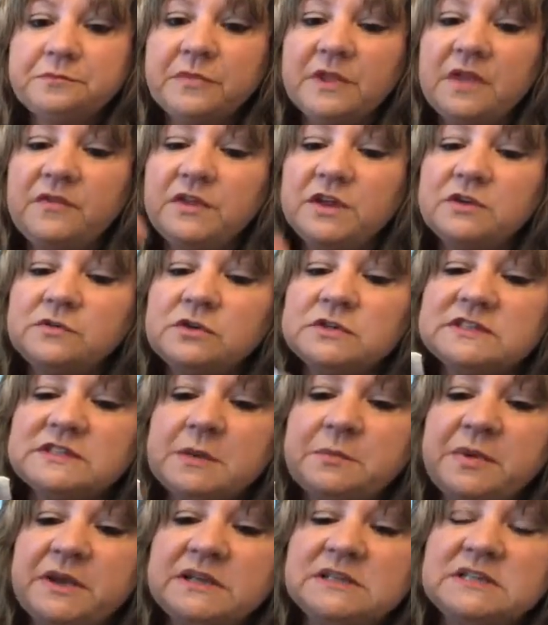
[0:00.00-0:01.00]
And then, of course, I
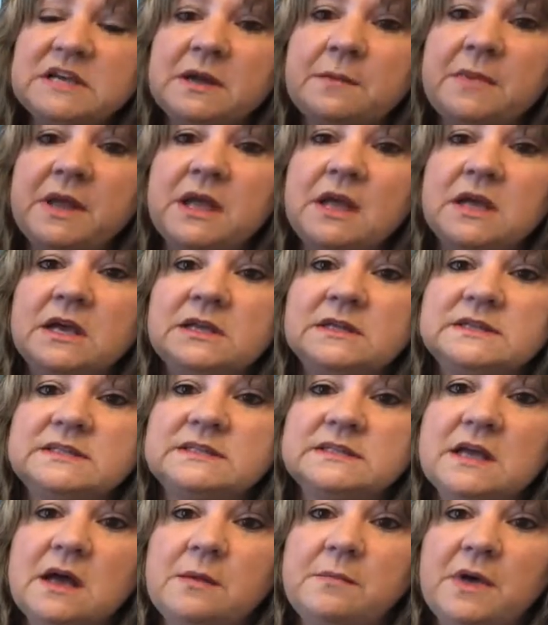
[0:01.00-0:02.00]
picked up
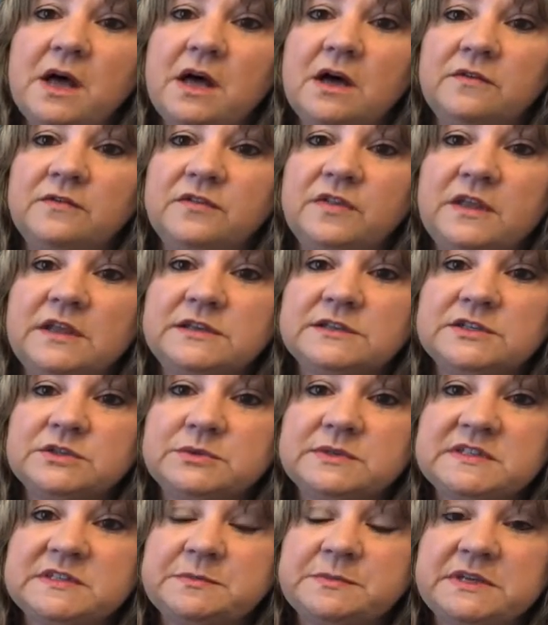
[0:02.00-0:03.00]
some of the
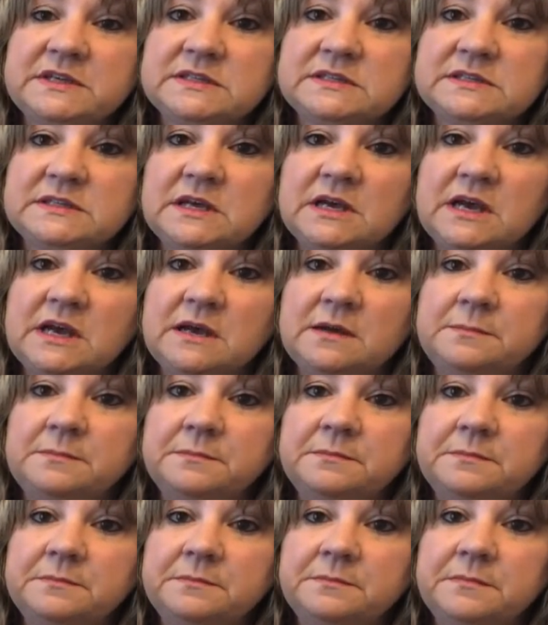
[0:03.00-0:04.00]
Swiss Miss
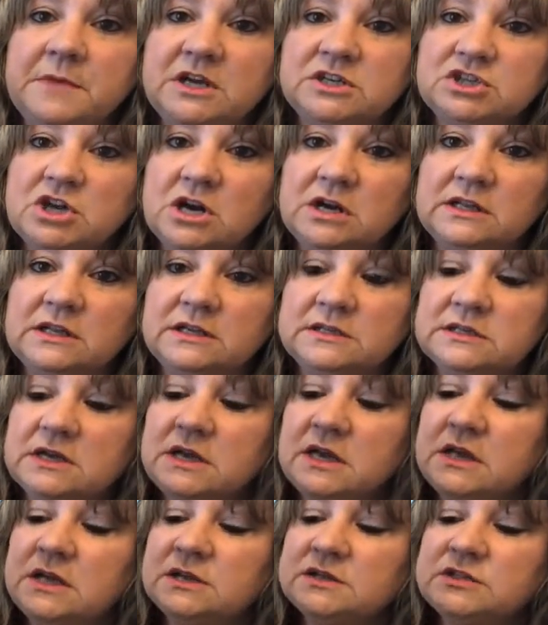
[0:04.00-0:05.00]
hot chocolate.
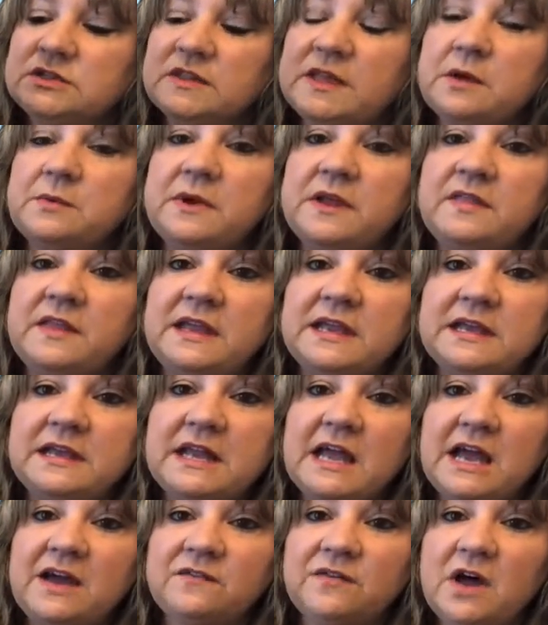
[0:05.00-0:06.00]
So that way they can
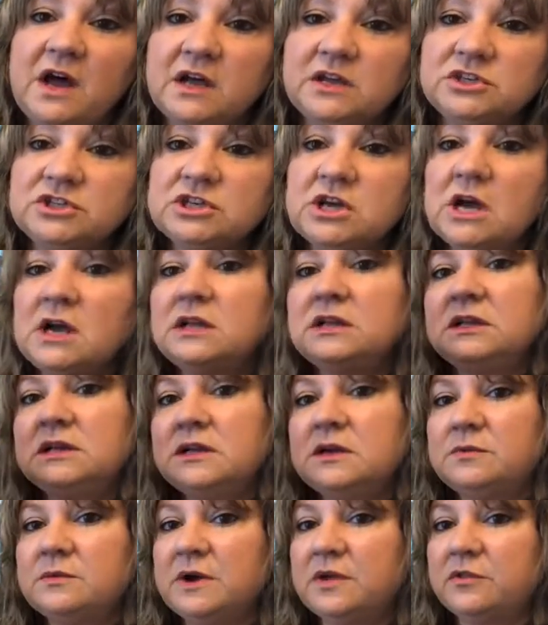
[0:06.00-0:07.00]
have hot
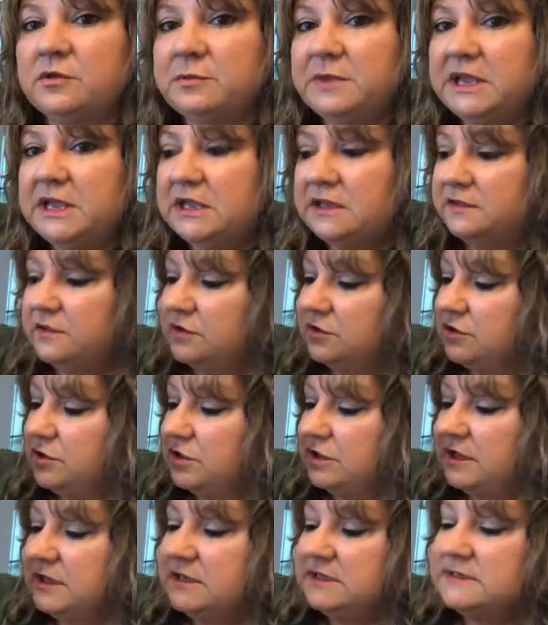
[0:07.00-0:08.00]
chocolate while they're making their
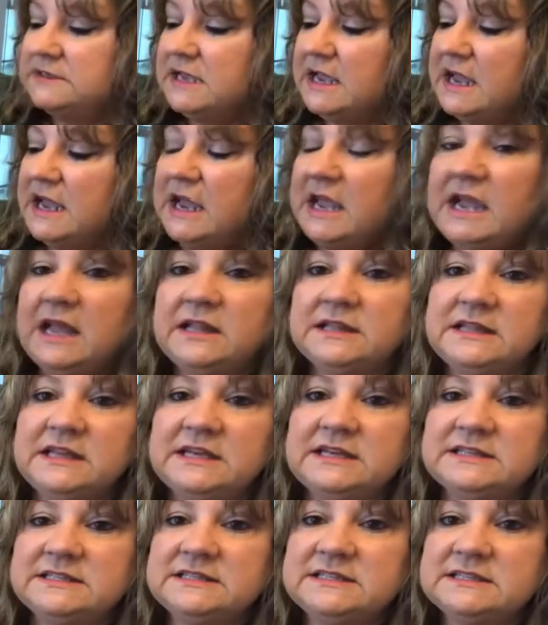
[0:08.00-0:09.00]
cookies, and they
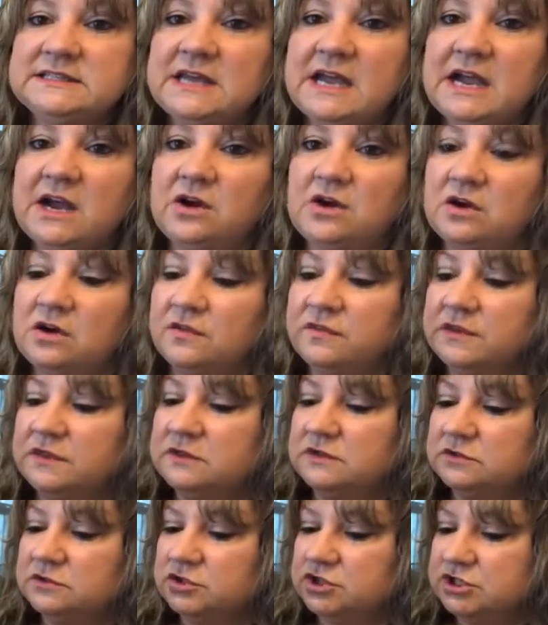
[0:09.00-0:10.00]
can snack on the
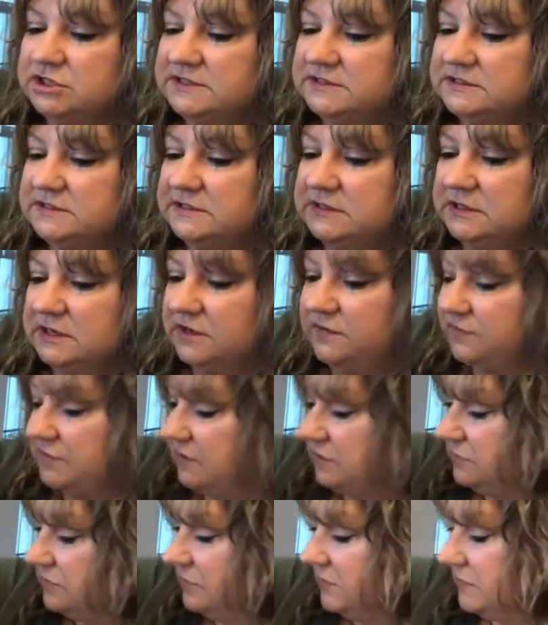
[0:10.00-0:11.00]
little treats that I've
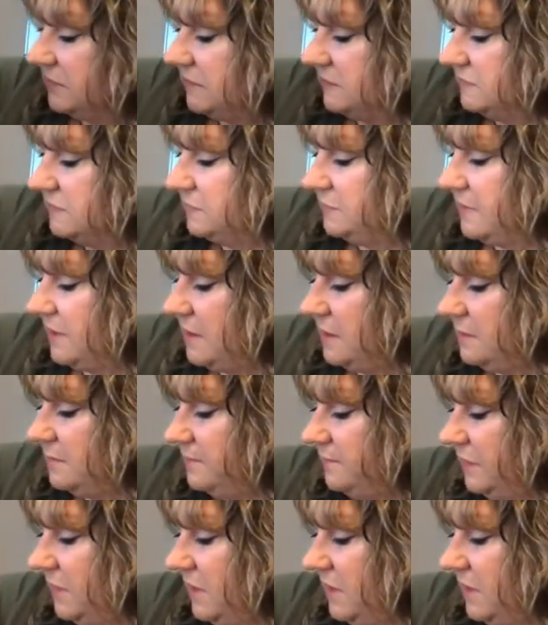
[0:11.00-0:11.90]
included as well.